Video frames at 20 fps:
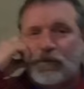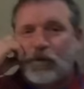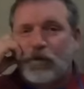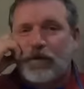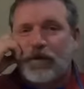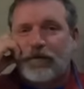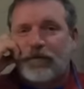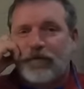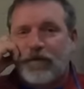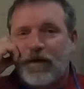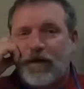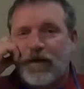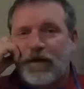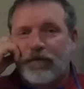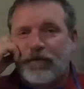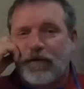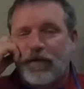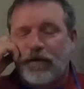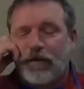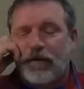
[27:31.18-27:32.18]

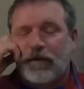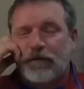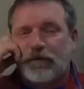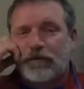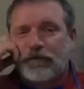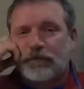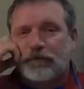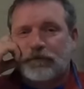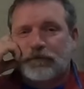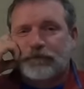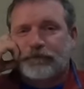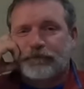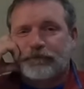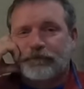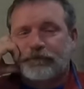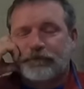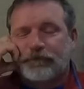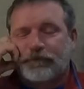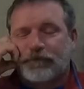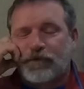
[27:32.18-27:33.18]
25 yards,
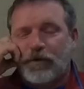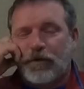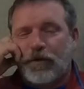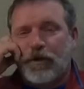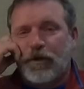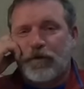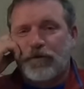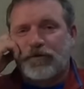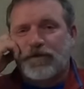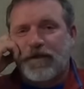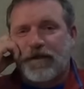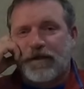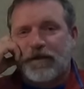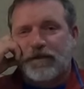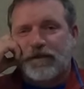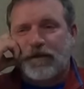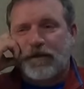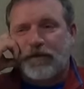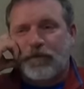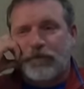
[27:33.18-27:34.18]
so, um, so close I could
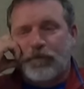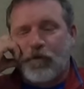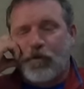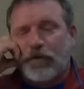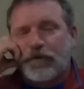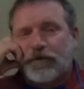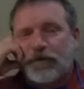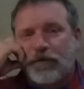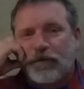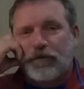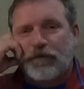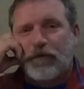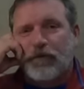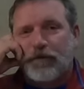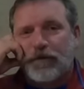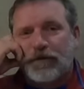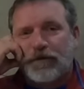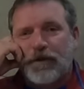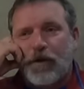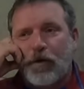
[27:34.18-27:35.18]
see the moisture
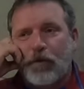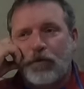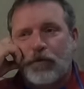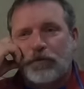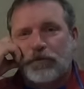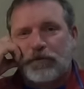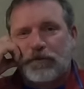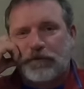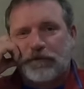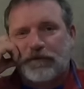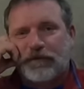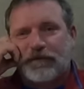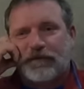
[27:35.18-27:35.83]
on his nose.